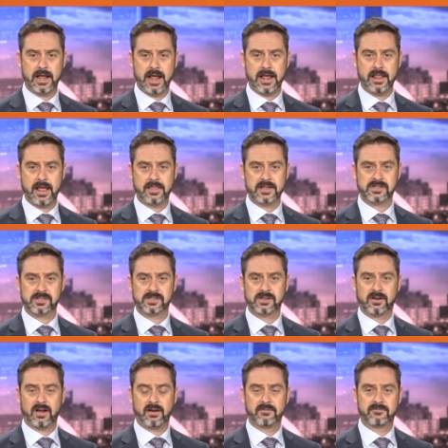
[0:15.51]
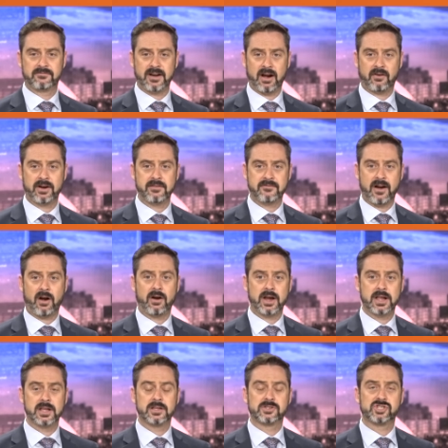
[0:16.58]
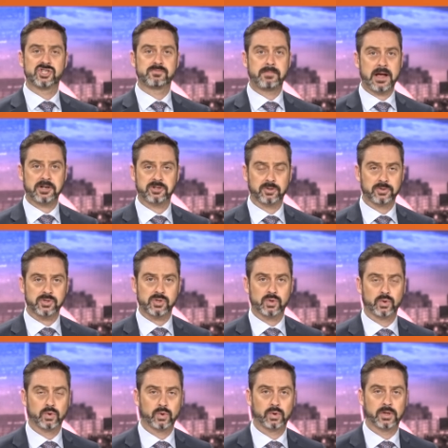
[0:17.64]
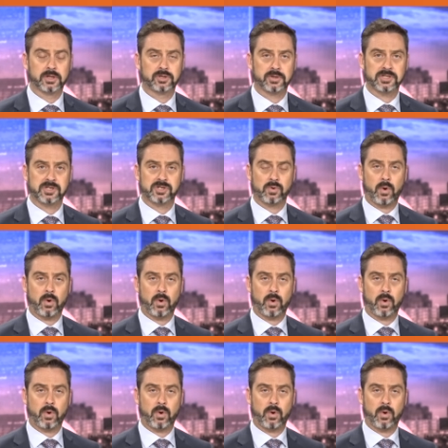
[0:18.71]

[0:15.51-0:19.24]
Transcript: and, and this is a, a very, very special school, uh, Tristan.